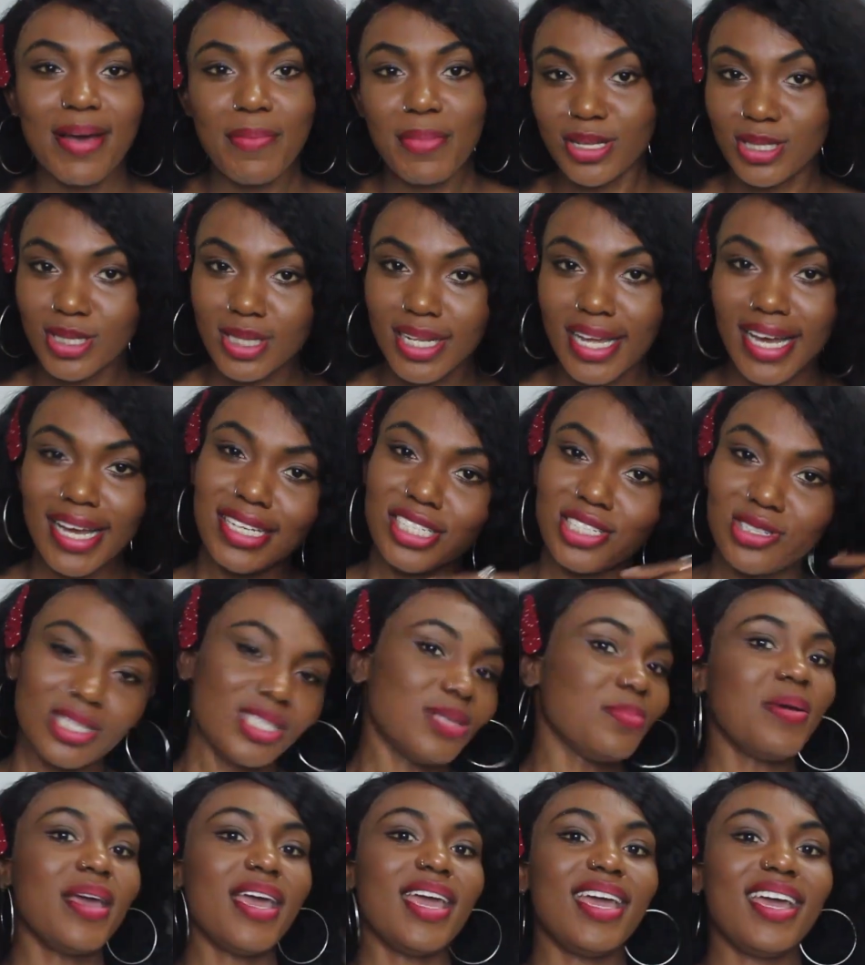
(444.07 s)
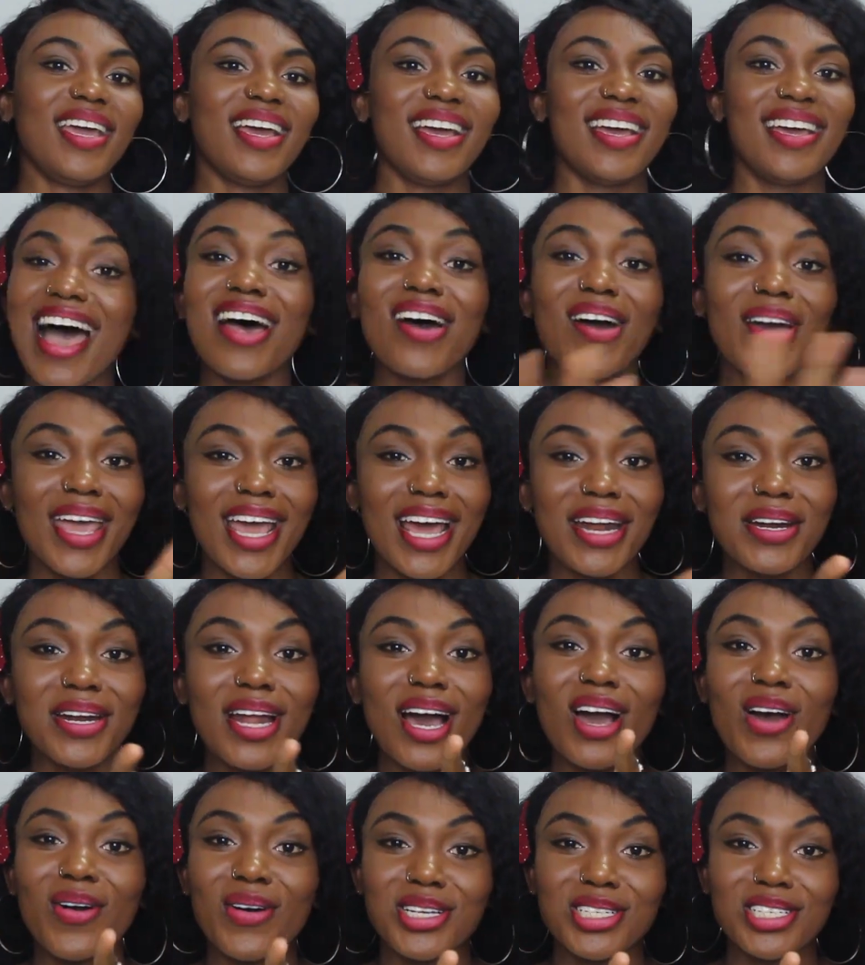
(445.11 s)
But today it's just me. Okay,
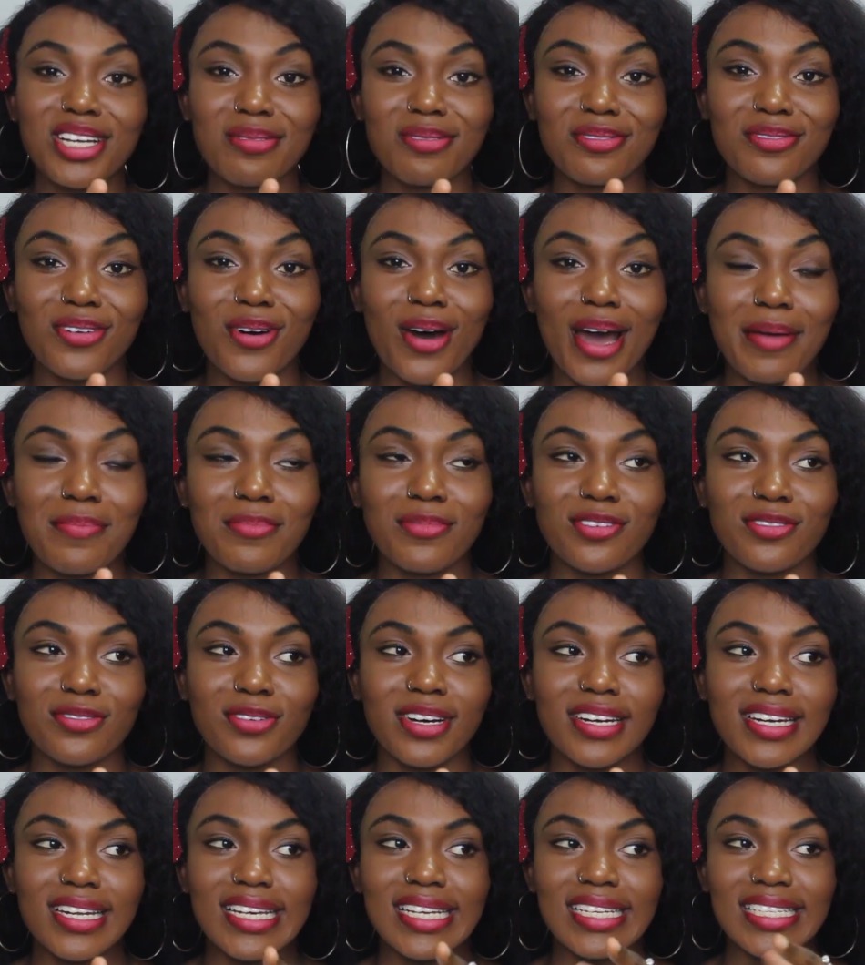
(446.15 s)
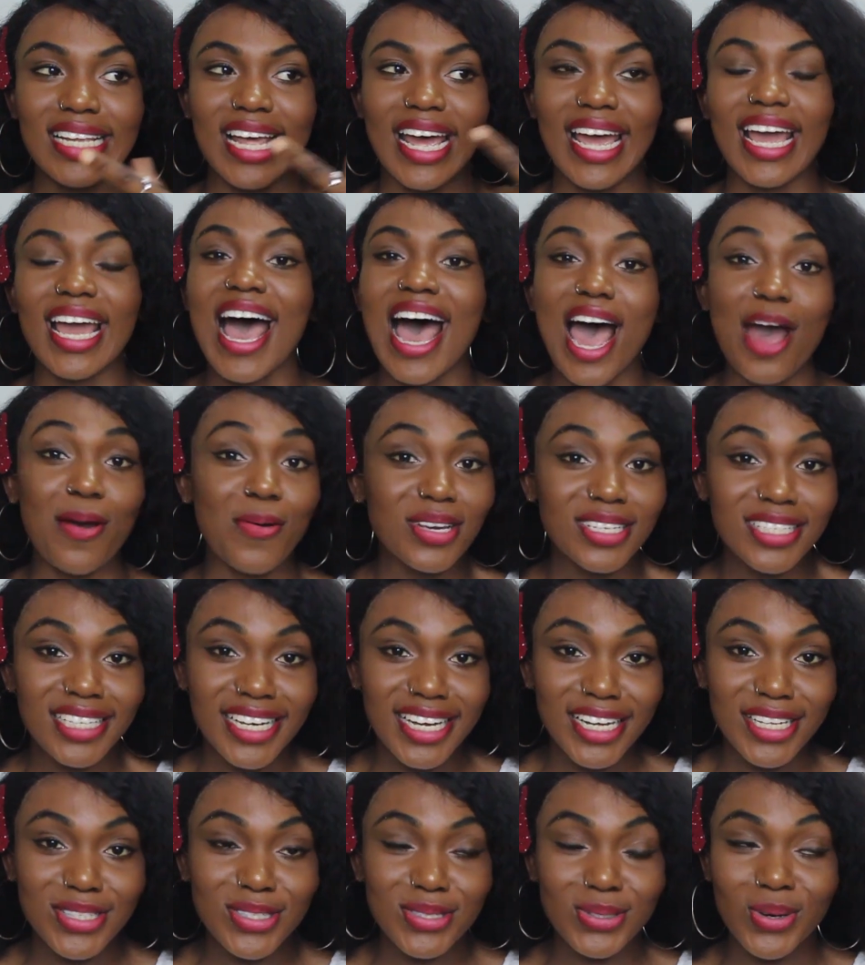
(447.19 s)
another question before I move on is like, are we
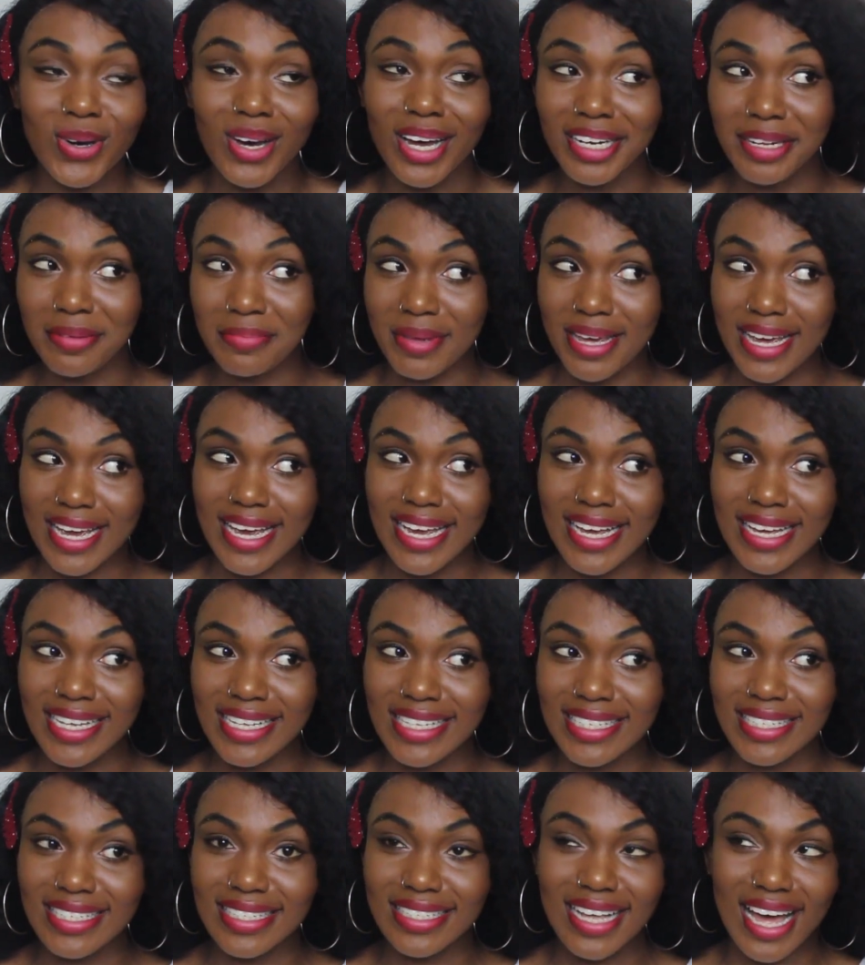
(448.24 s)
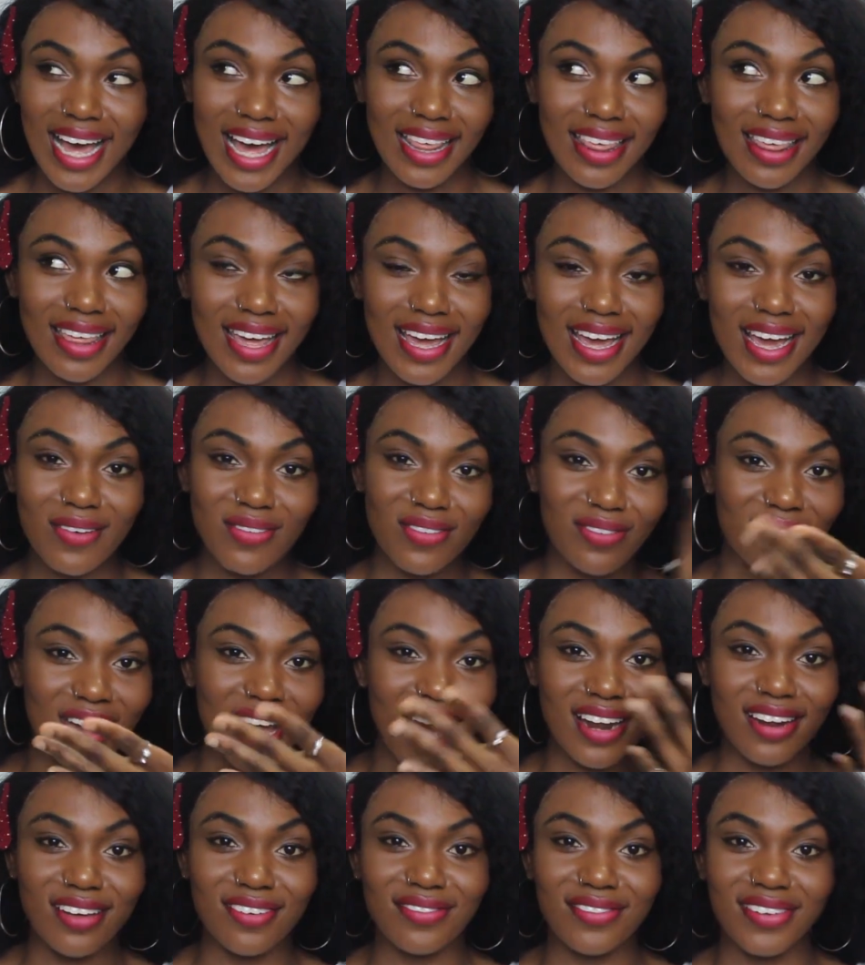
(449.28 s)
sticking to honeybees? I think we've
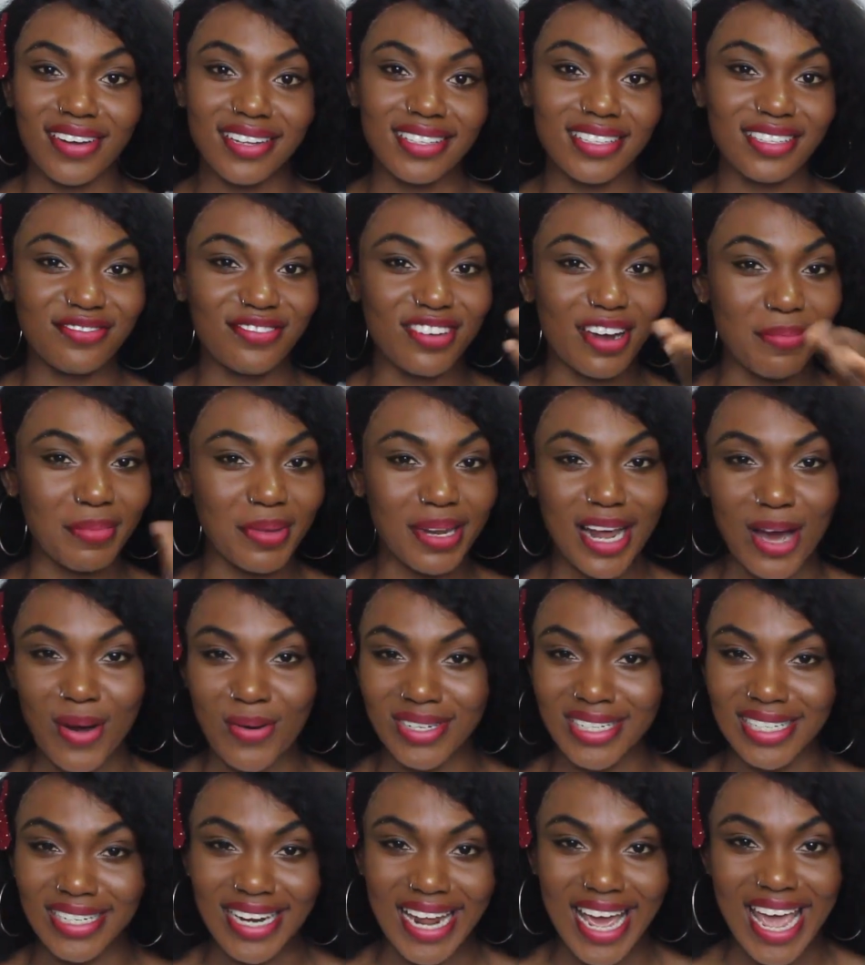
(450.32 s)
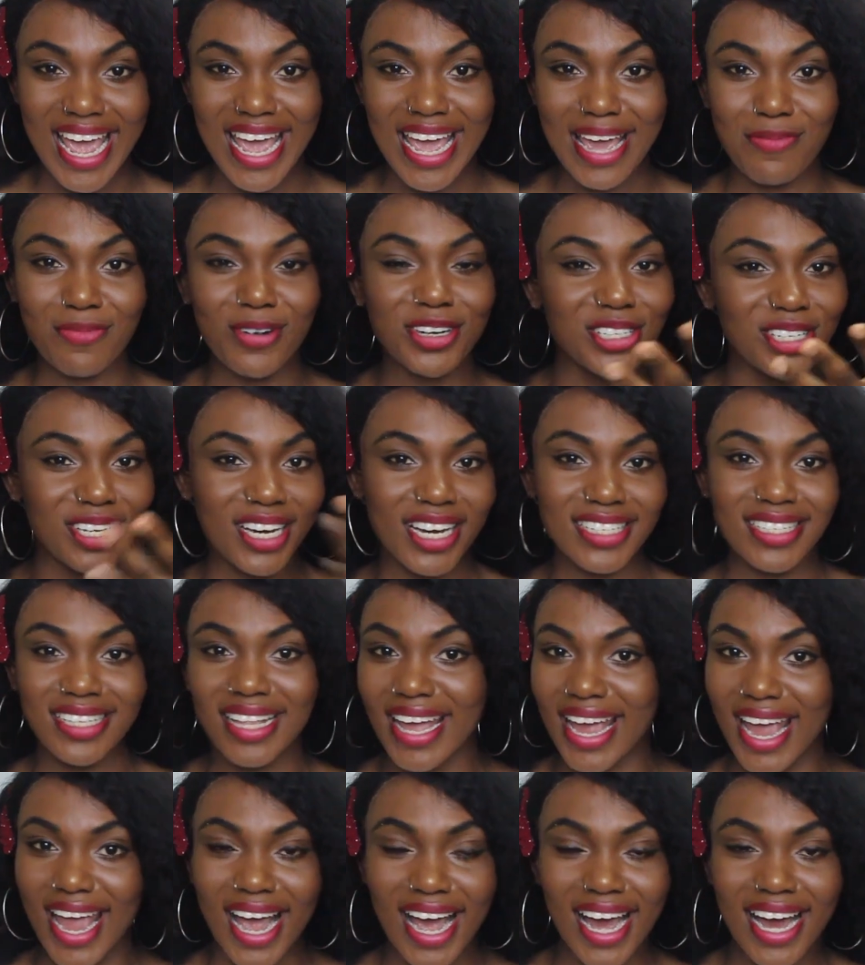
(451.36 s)
kind of gotten familiar with the name. What do you guys
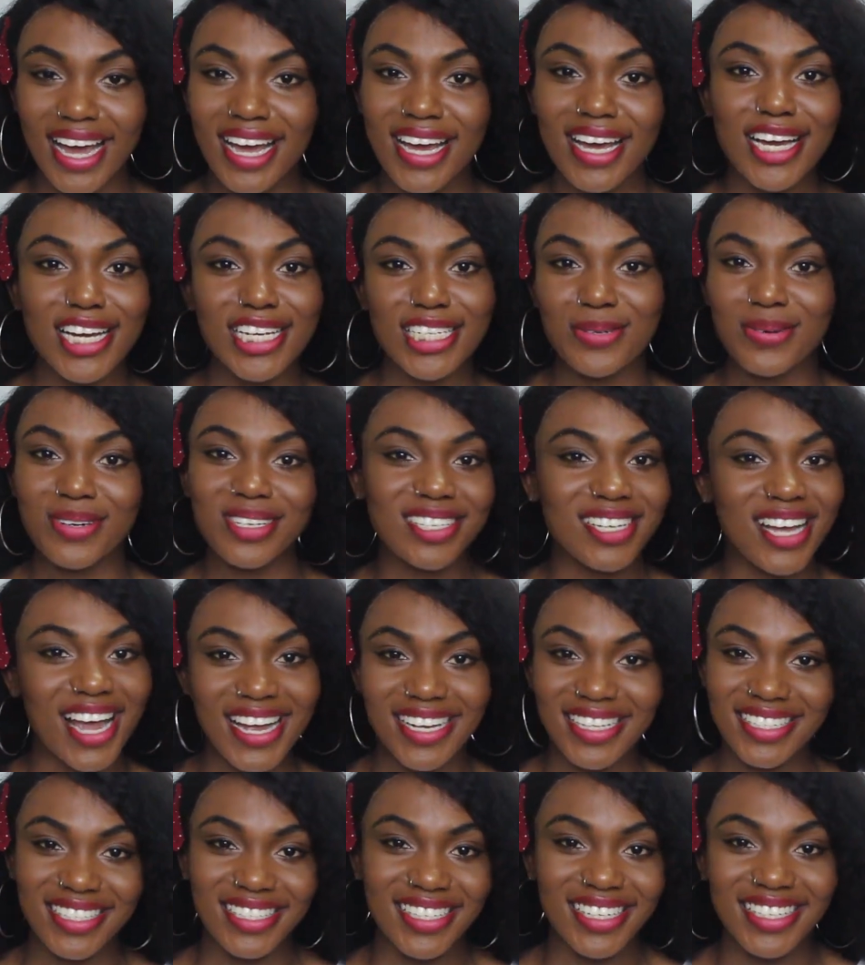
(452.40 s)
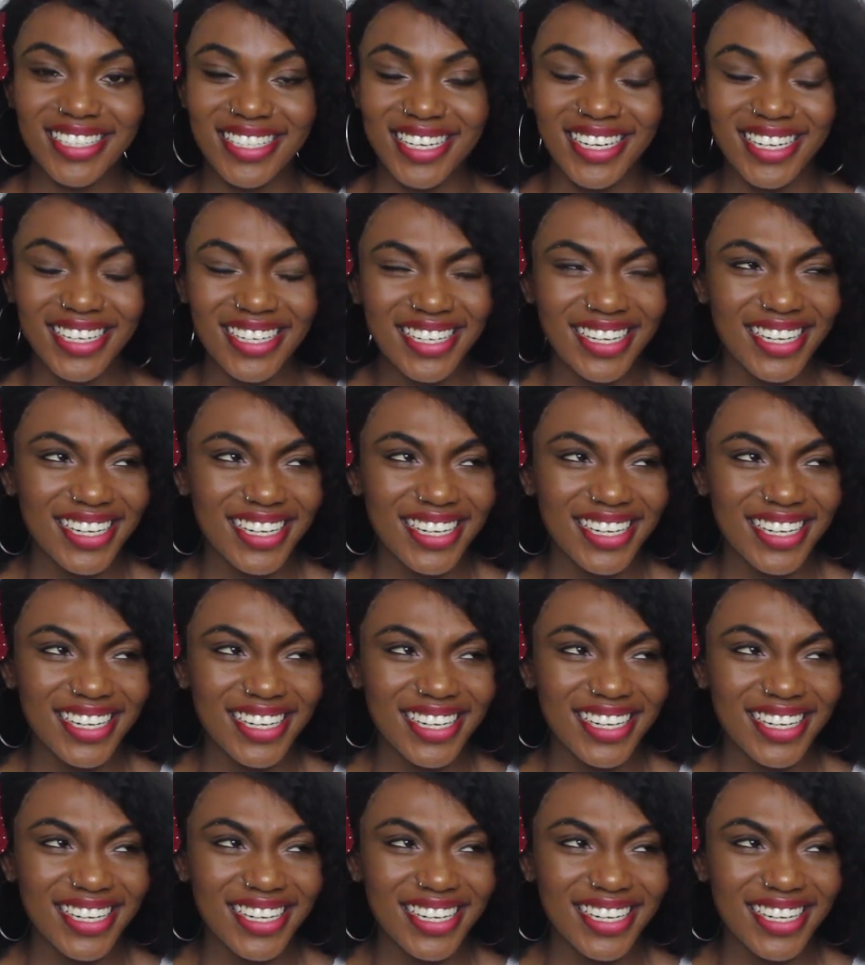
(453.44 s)
think? Should we change it?